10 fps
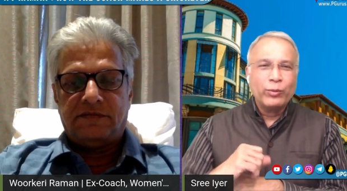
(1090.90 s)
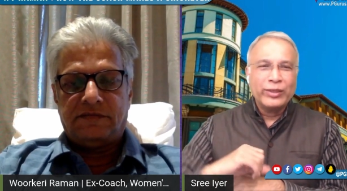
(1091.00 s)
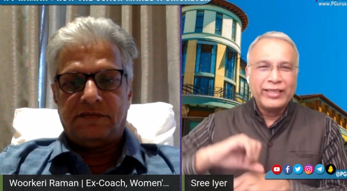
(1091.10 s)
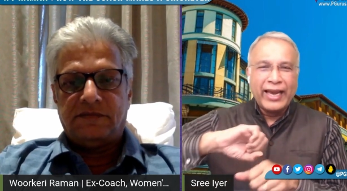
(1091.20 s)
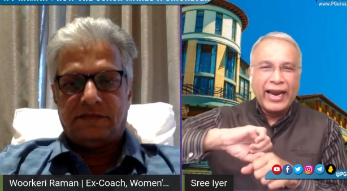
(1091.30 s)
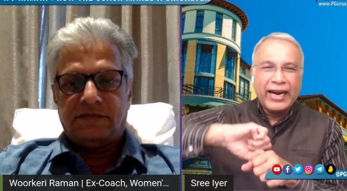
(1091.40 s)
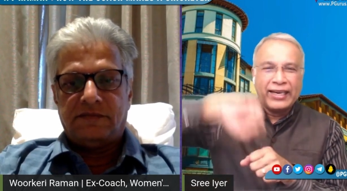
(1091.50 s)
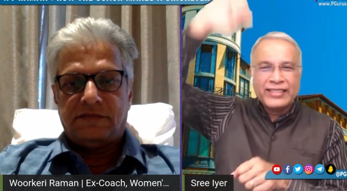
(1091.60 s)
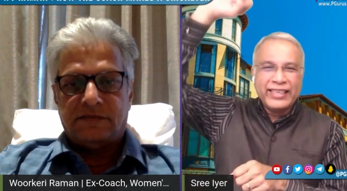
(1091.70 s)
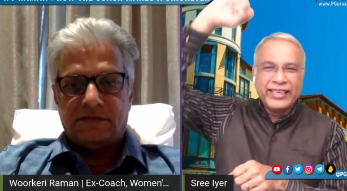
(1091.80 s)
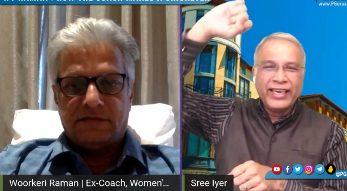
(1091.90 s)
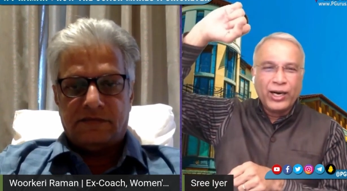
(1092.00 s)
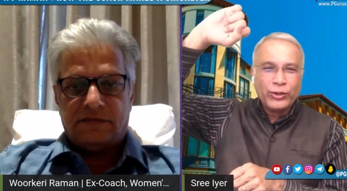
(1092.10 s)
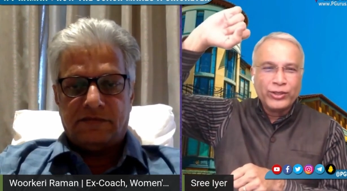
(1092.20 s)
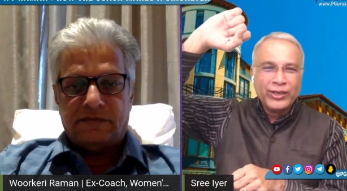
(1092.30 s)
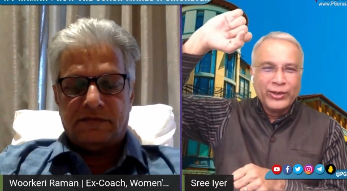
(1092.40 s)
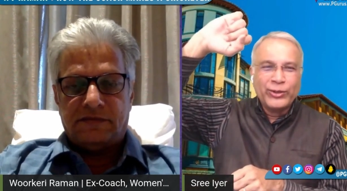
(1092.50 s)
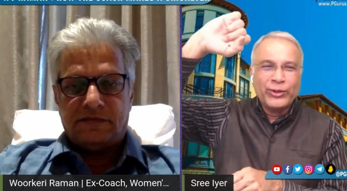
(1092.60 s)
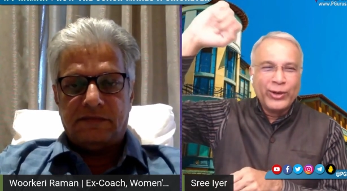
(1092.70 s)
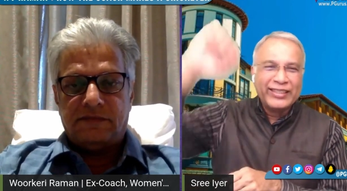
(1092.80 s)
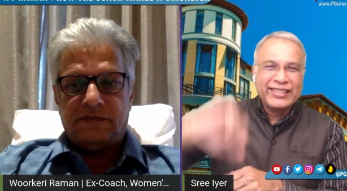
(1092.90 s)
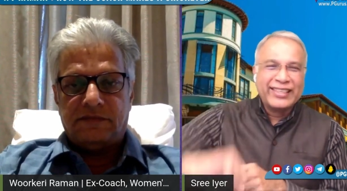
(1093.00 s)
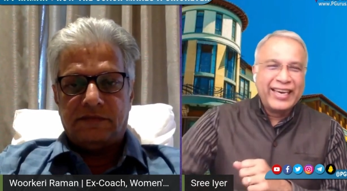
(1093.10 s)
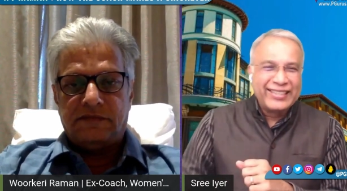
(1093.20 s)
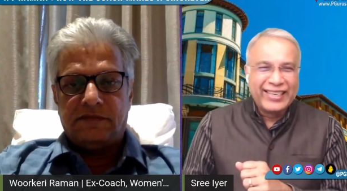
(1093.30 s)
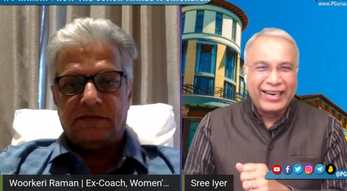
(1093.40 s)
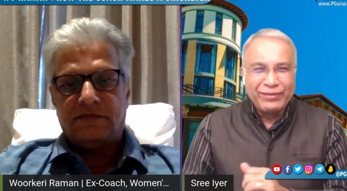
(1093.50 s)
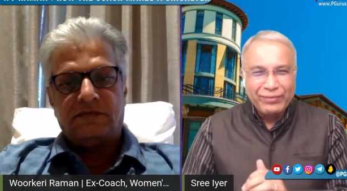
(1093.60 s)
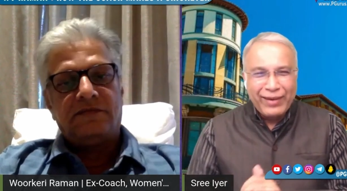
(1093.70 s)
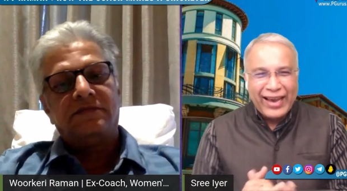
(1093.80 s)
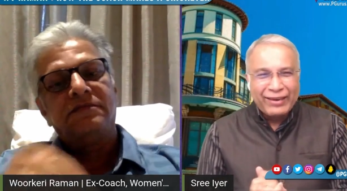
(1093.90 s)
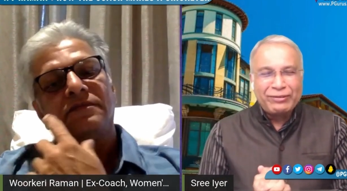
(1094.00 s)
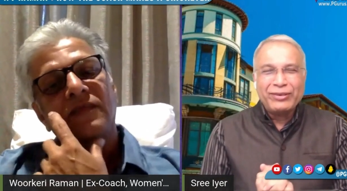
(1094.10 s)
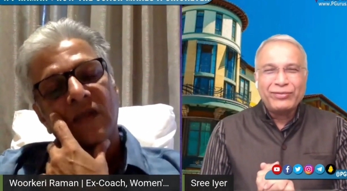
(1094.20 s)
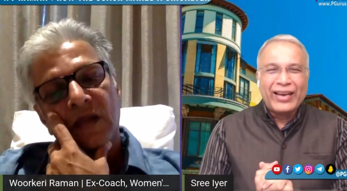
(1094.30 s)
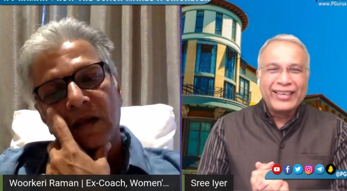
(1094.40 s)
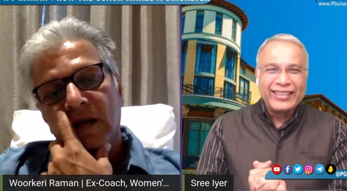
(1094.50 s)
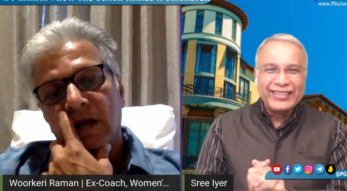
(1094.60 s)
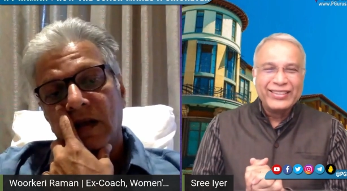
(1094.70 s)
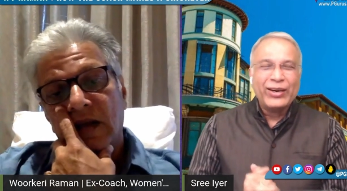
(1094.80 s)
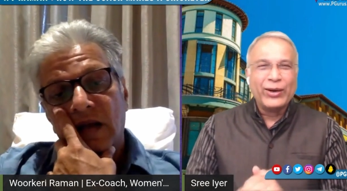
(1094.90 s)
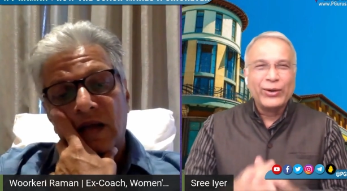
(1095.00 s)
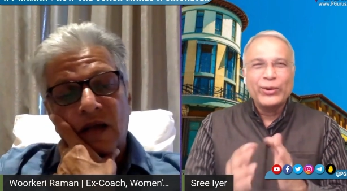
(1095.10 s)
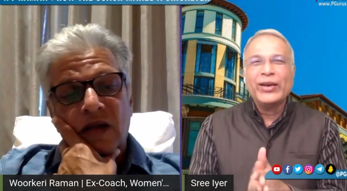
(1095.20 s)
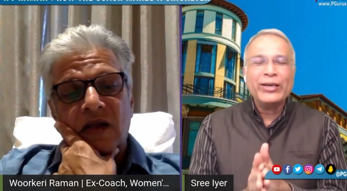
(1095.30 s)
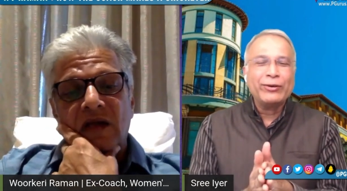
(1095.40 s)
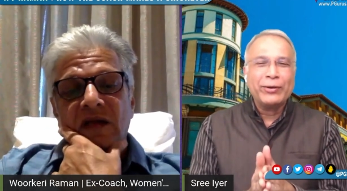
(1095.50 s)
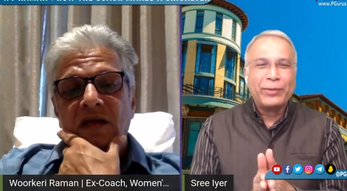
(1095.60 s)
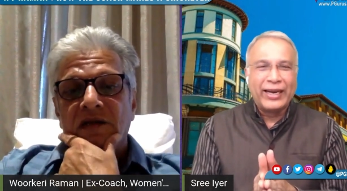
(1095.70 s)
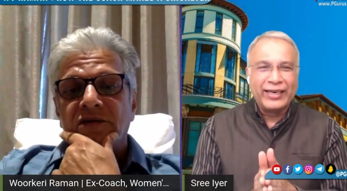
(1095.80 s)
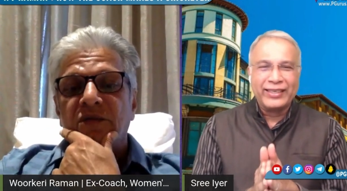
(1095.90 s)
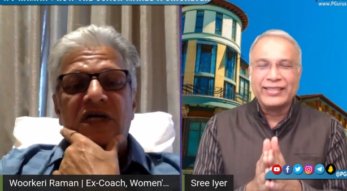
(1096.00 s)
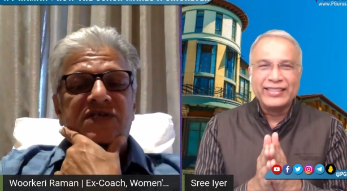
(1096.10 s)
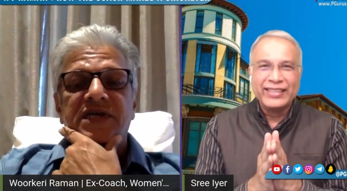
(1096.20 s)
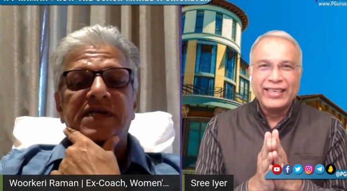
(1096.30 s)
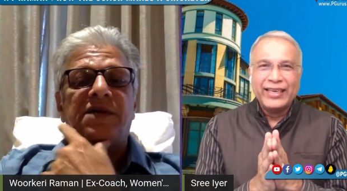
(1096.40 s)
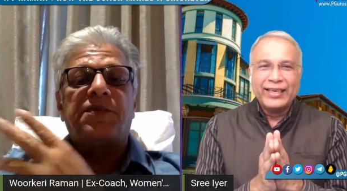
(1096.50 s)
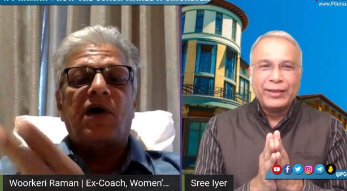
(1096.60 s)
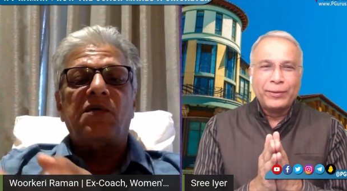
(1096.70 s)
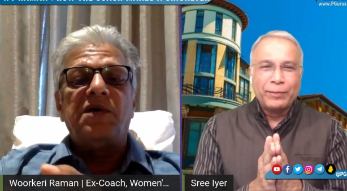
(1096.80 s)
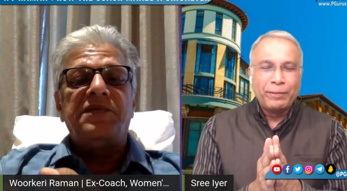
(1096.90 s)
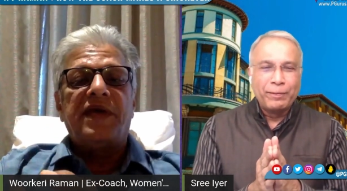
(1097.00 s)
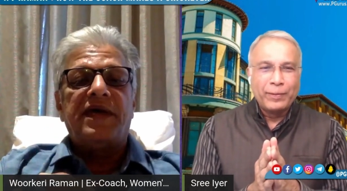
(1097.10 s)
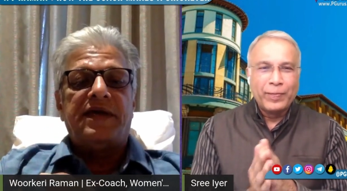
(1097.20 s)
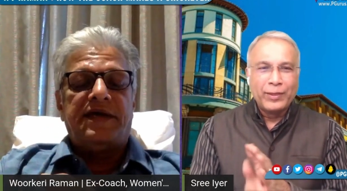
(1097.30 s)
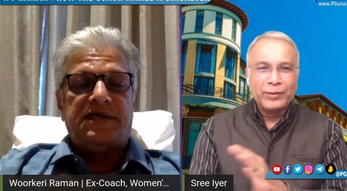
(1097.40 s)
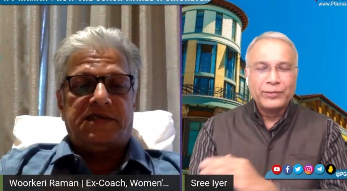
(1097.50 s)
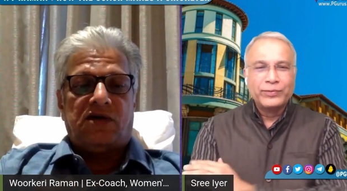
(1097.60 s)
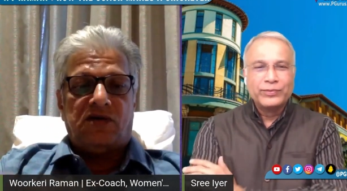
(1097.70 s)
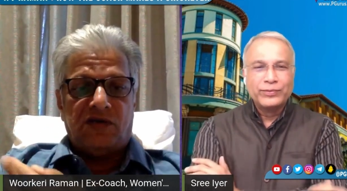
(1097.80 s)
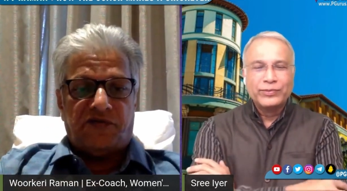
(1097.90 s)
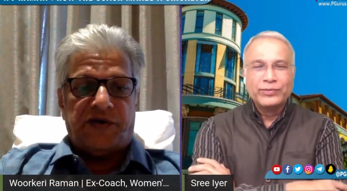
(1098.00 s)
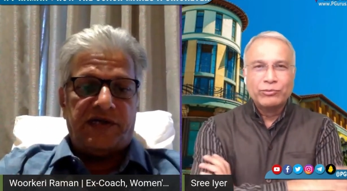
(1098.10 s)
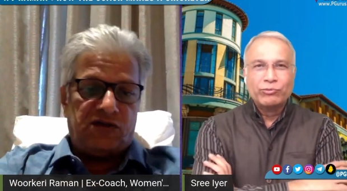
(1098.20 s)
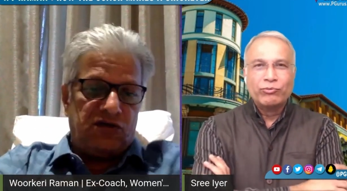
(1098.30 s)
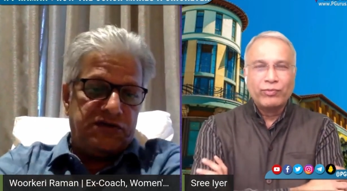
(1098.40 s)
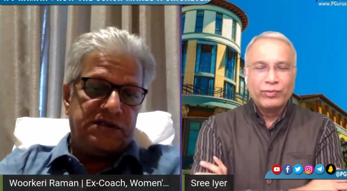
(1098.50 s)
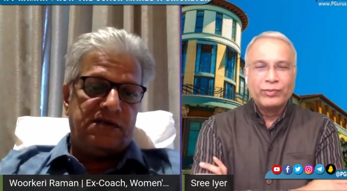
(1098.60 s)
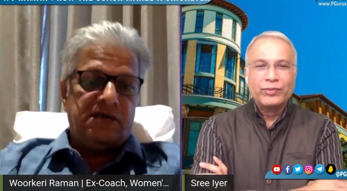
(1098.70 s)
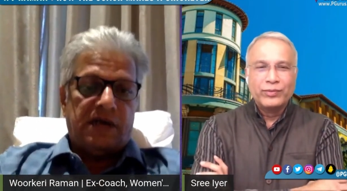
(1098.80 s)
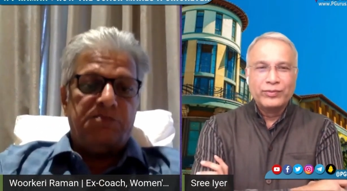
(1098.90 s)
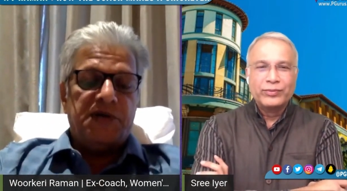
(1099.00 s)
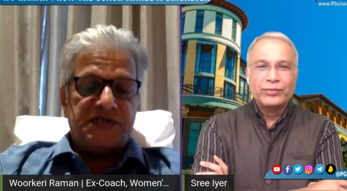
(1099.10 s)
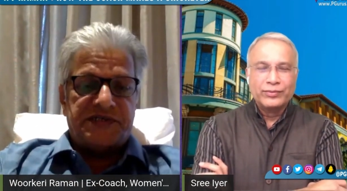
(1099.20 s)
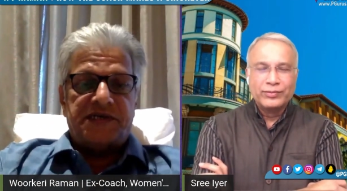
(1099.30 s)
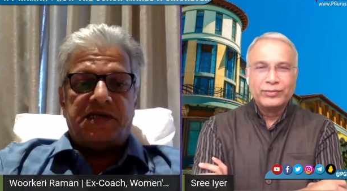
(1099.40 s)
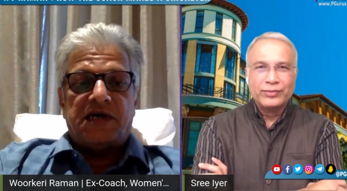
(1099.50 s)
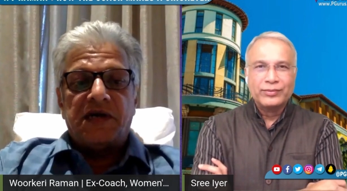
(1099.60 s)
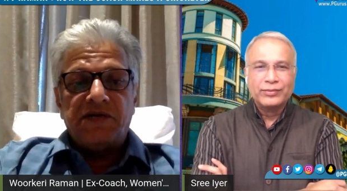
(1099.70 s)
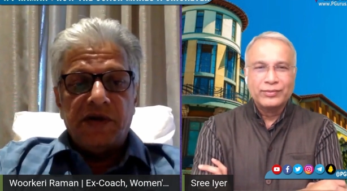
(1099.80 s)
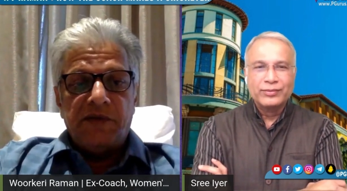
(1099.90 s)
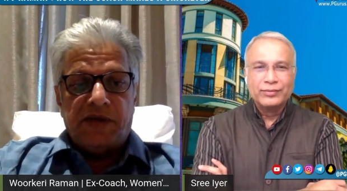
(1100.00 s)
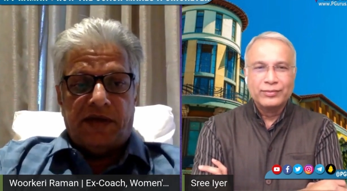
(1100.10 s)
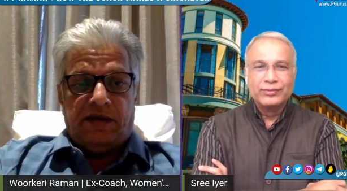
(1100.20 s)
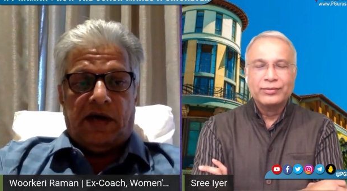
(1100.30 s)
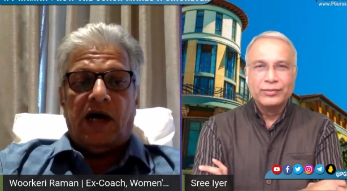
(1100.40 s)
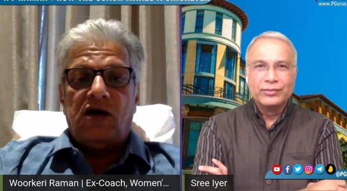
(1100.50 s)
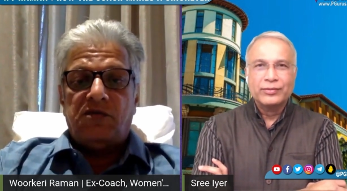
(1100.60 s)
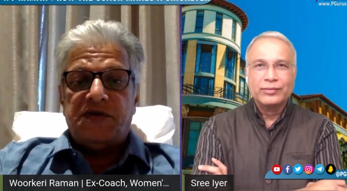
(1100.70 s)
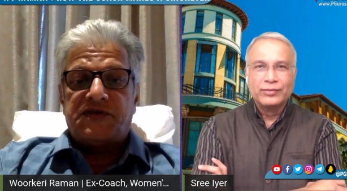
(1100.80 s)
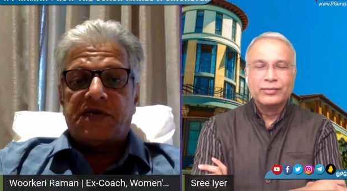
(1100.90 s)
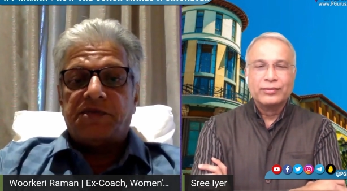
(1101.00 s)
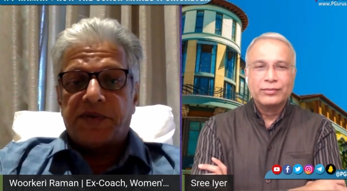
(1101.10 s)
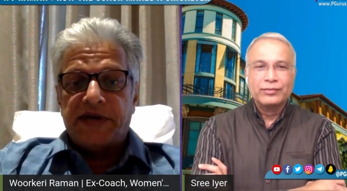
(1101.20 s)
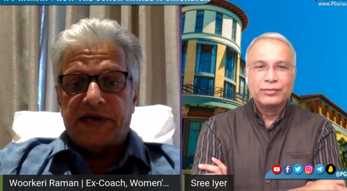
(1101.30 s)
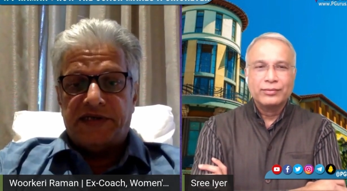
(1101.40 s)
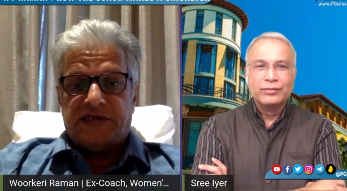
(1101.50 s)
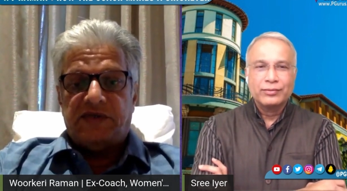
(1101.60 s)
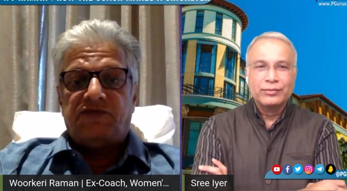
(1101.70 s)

Speaker 1: with the handle sticking out, you know this guy is coming back from a practice or going to a practice. Actually, the
Speaker 2: problem there is out of the 5,000 numbers that you're giving me, I would be surprised if